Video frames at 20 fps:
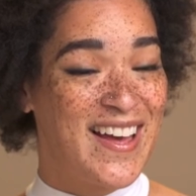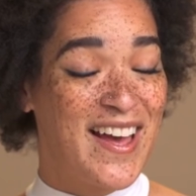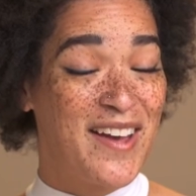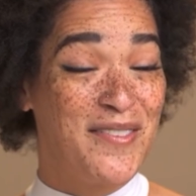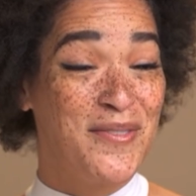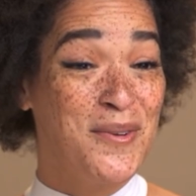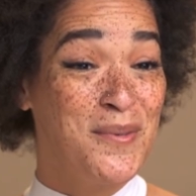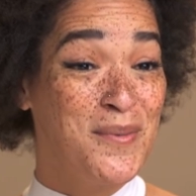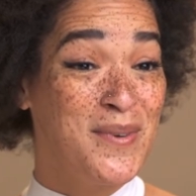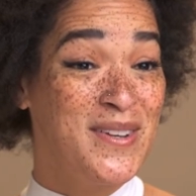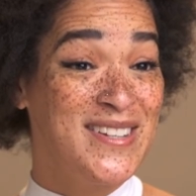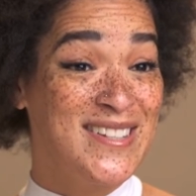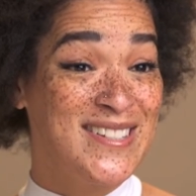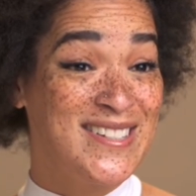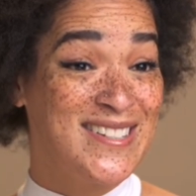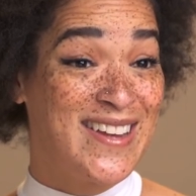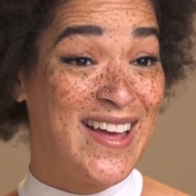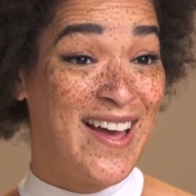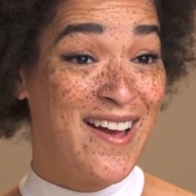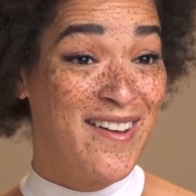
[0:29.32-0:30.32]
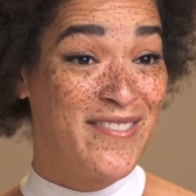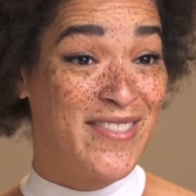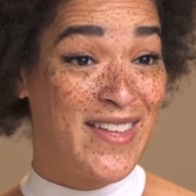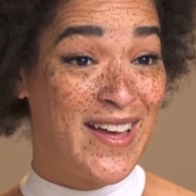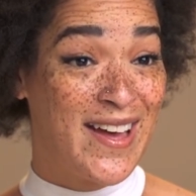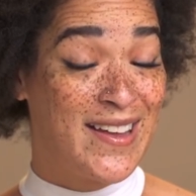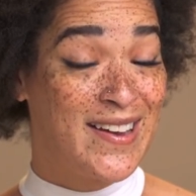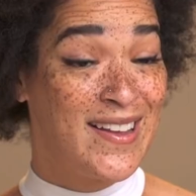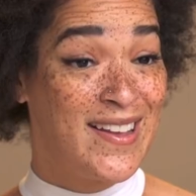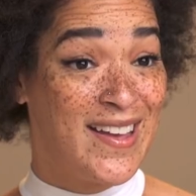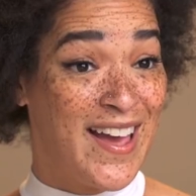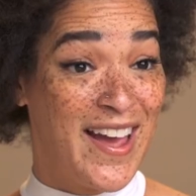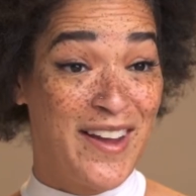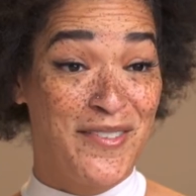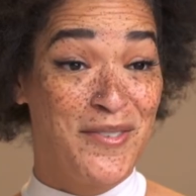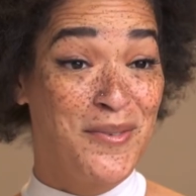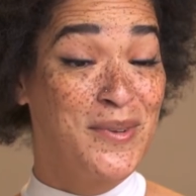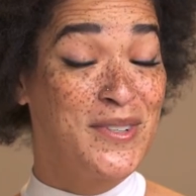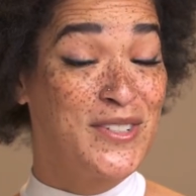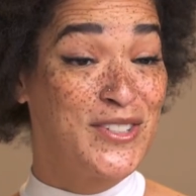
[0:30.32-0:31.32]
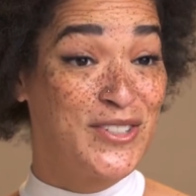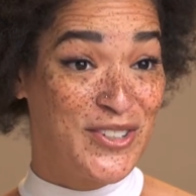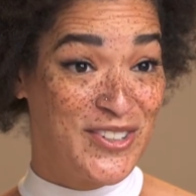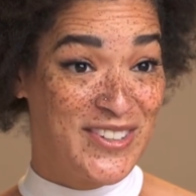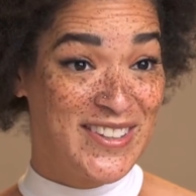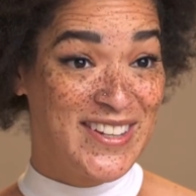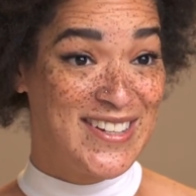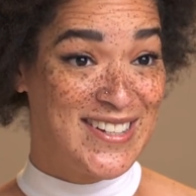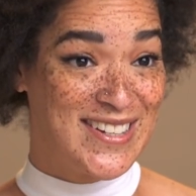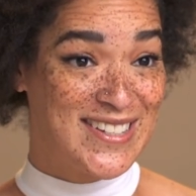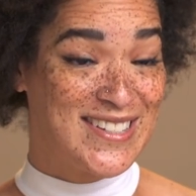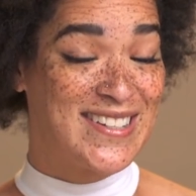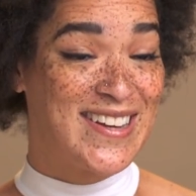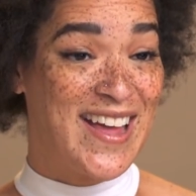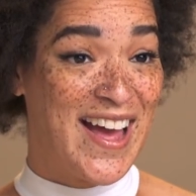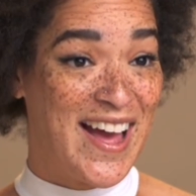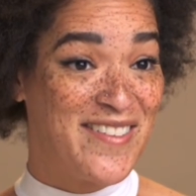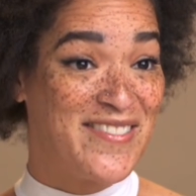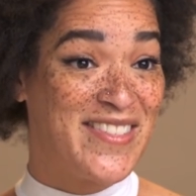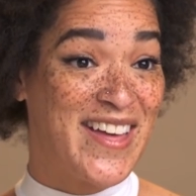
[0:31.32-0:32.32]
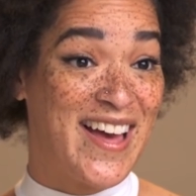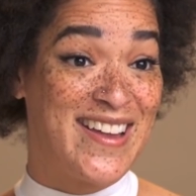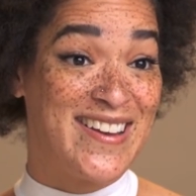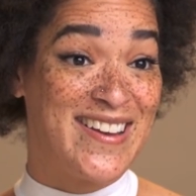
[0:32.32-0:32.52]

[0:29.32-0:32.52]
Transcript: Everyone doesn't have that. Everyone certainly doesn't have that